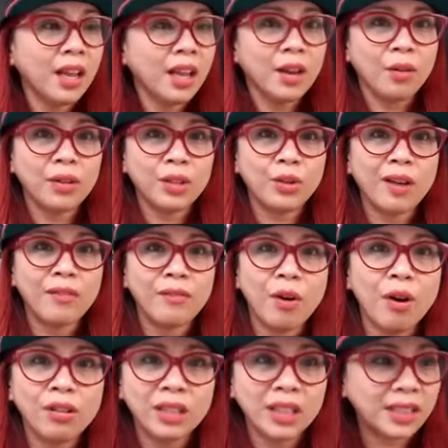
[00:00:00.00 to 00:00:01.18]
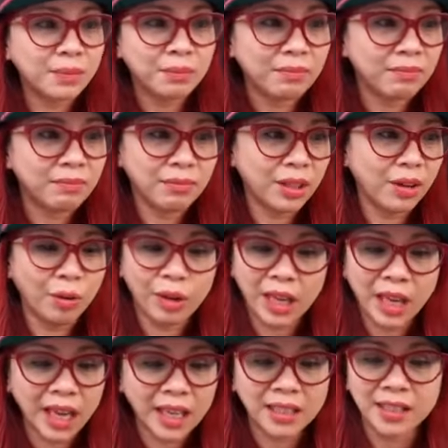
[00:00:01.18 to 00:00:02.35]
when you have all these you know
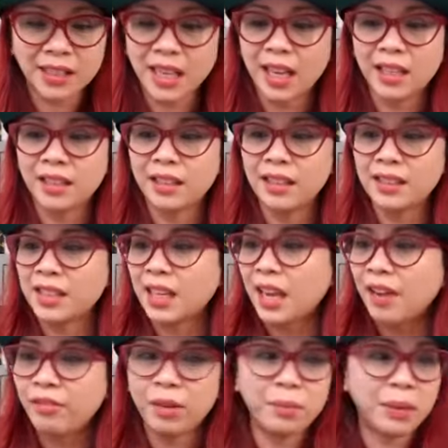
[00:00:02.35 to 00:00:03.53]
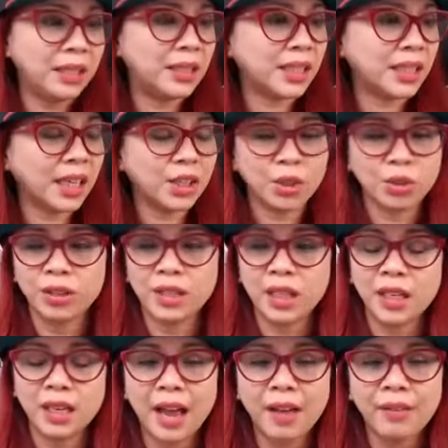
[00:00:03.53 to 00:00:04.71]
kids and it's like everybody's schedules
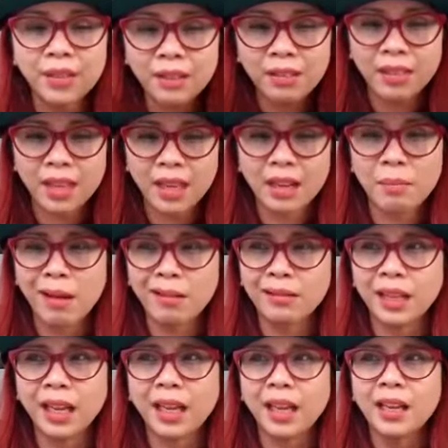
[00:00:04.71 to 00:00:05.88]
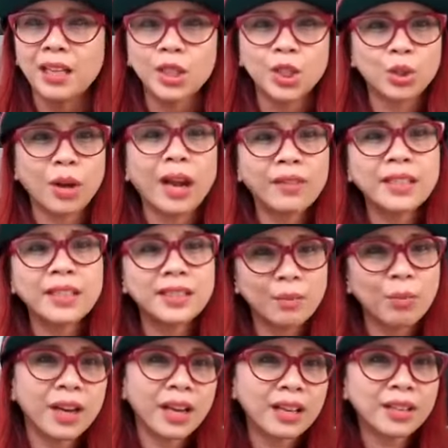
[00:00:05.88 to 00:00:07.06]
and then having to think about like driving
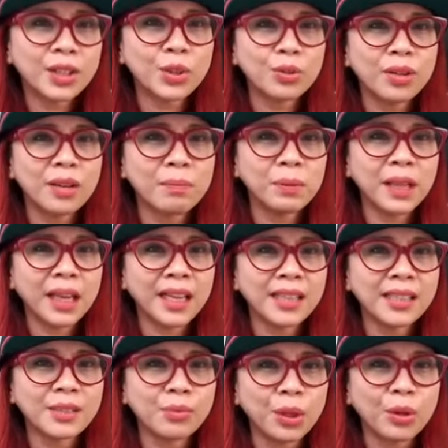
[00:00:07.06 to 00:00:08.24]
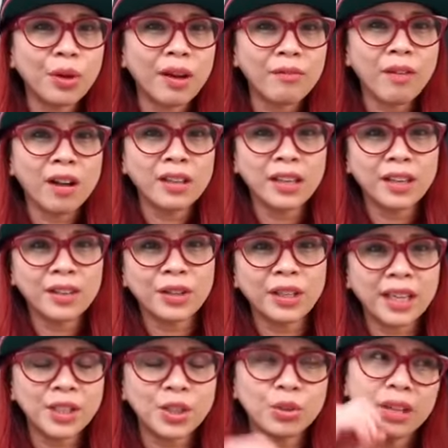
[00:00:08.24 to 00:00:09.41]
someone else to a place when you have the other
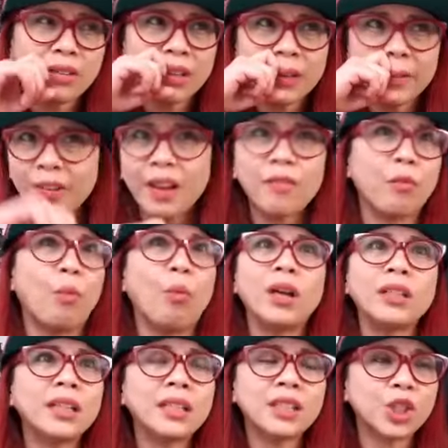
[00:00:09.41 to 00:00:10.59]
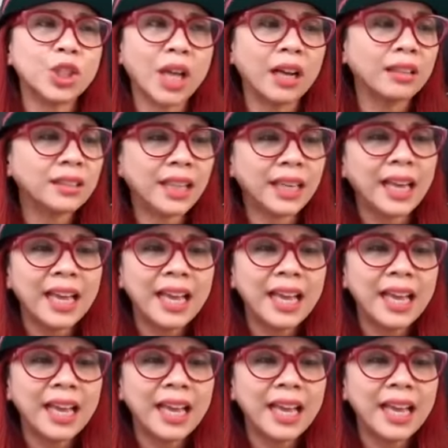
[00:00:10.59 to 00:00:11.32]
kids don't even if you have one child like